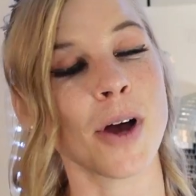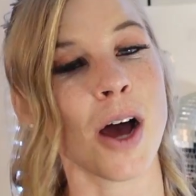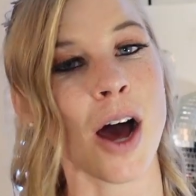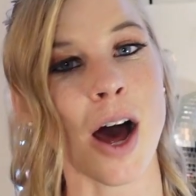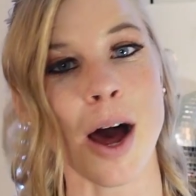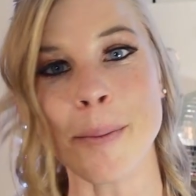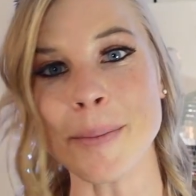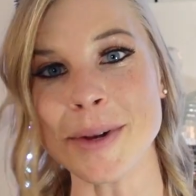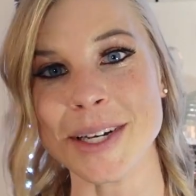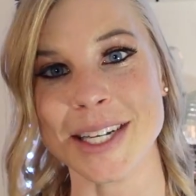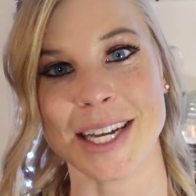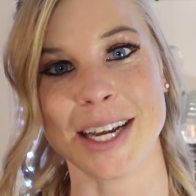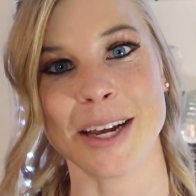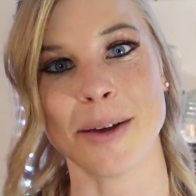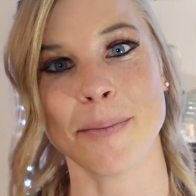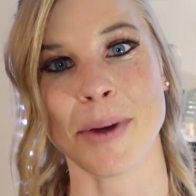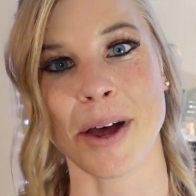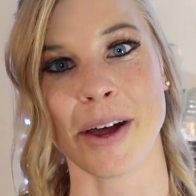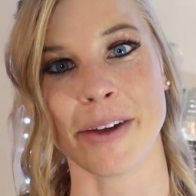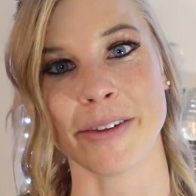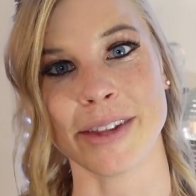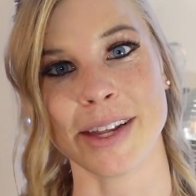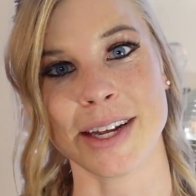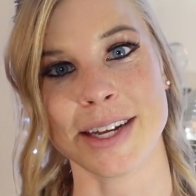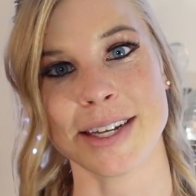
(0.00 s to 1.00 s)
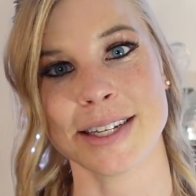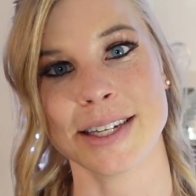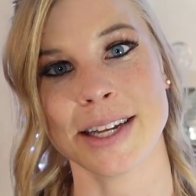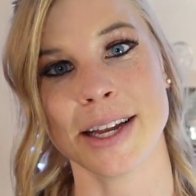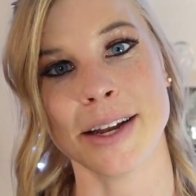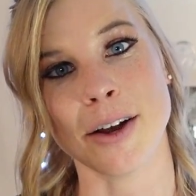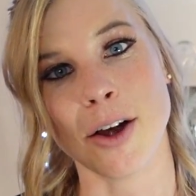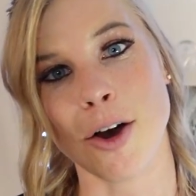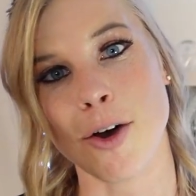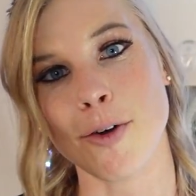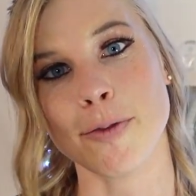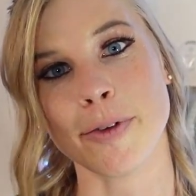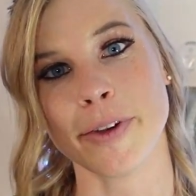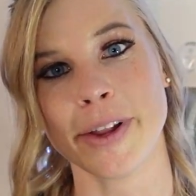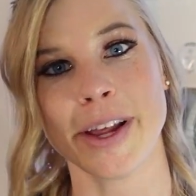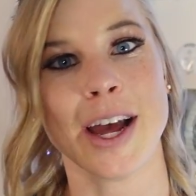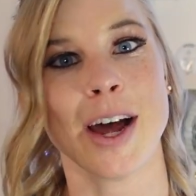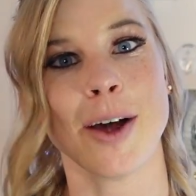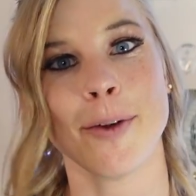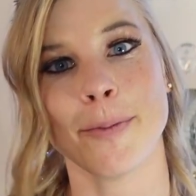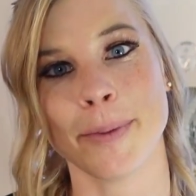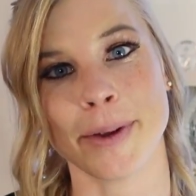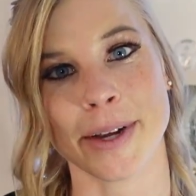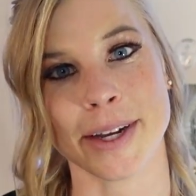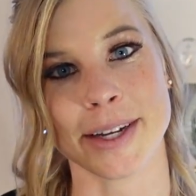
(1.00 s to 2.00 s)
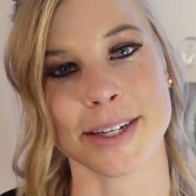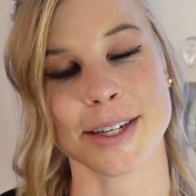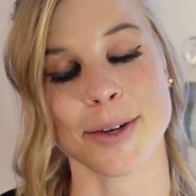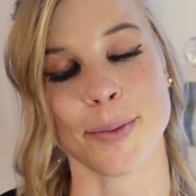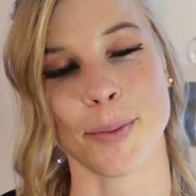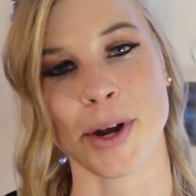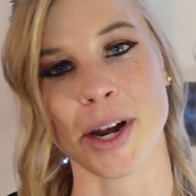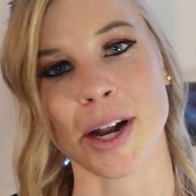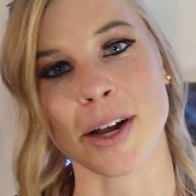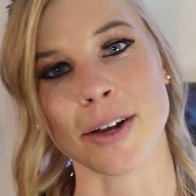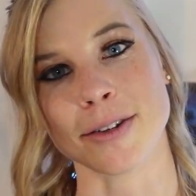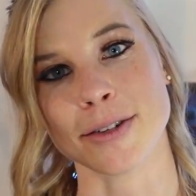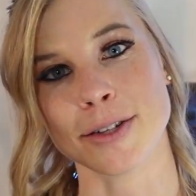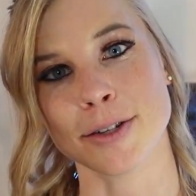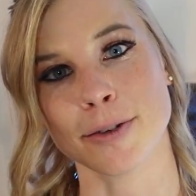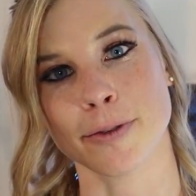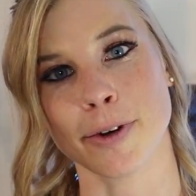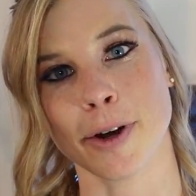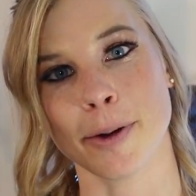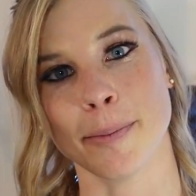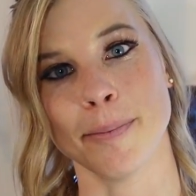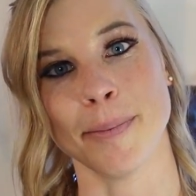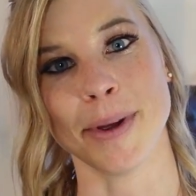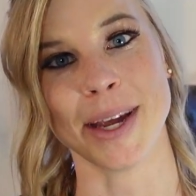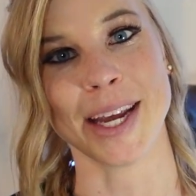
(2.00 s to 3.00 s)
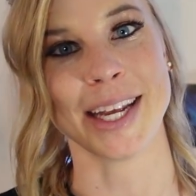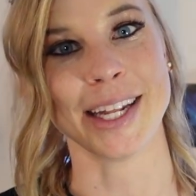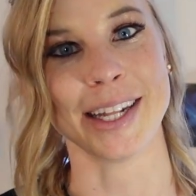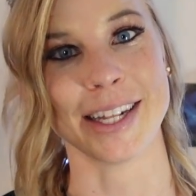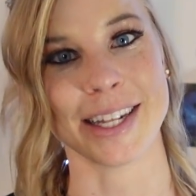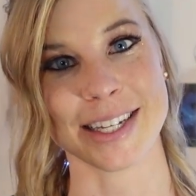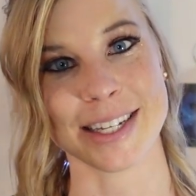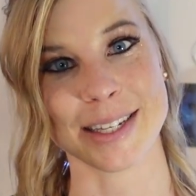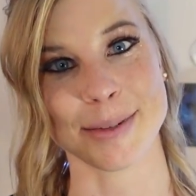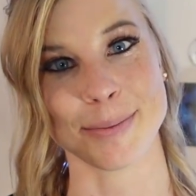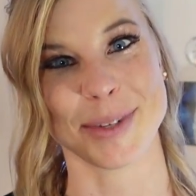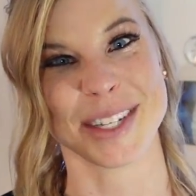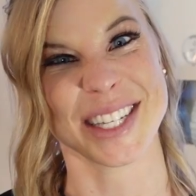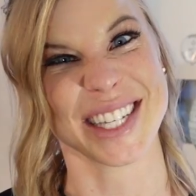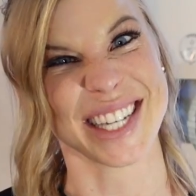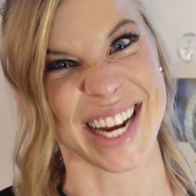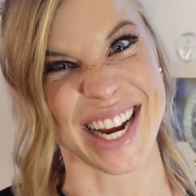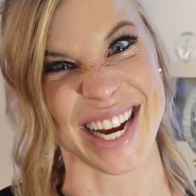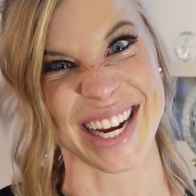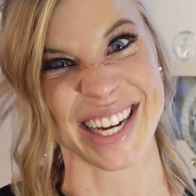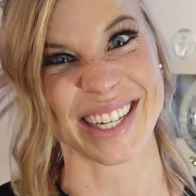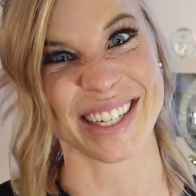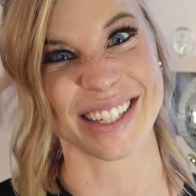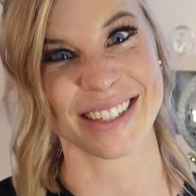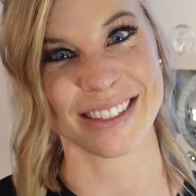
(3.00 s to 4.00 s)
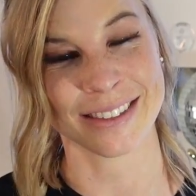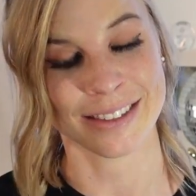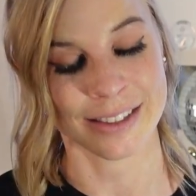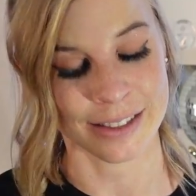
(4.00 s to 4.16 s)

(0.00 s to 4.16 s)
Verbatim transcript: commenting about this and hopefully helping someone else from making this mistake.